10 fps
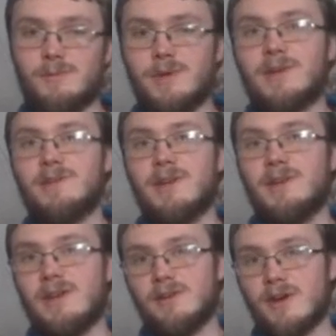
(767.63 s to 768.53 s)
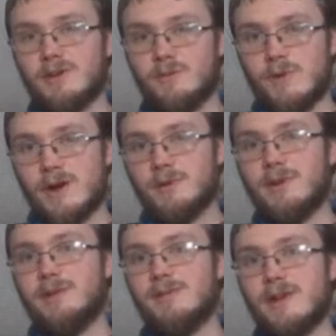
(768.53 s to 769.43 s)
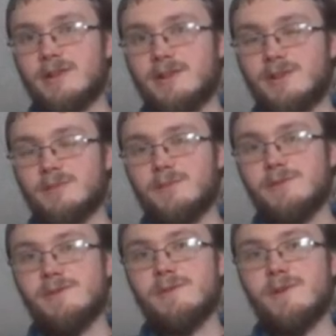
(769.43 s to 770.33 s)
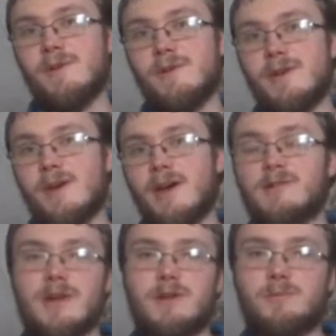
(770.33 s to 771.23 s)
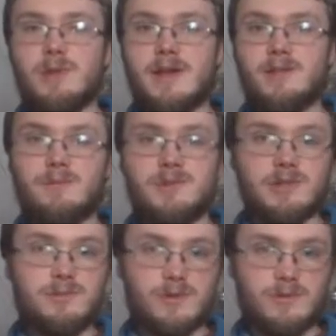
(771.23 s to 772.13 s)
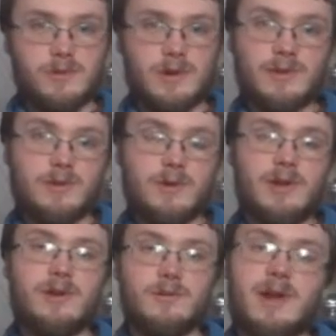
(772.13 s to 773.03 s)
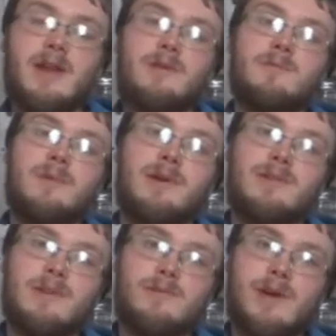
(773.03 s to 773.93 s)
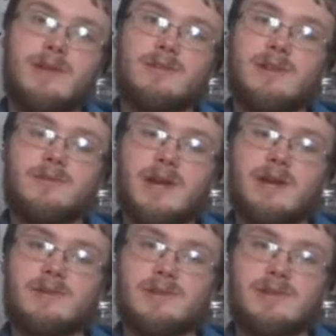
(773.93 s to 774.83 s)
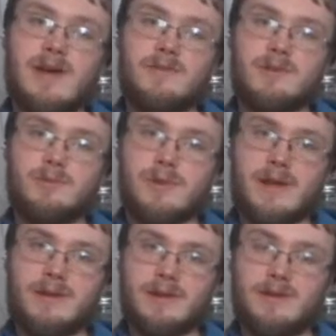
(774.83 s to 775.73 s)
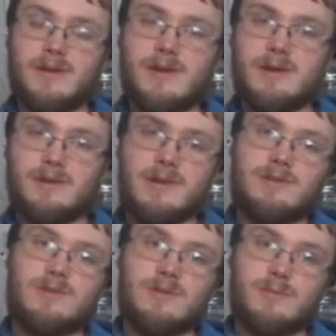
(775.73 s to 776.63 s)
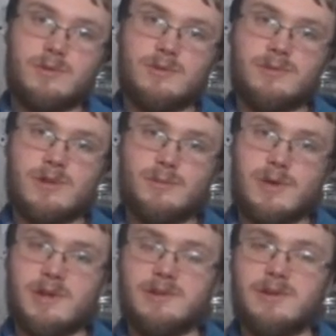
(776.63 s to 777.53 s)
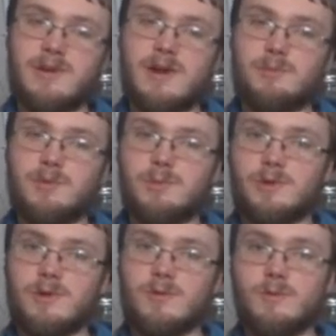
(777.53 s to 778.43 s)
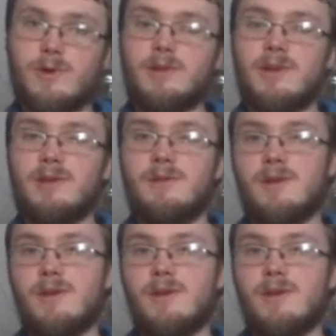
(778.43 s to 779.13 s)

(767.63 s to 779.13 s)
Because I tend not to water my dry legumes, I try to plant them just before it's going to rain, because I find that a rain just after planting tends to improve germination and help them to grow quickly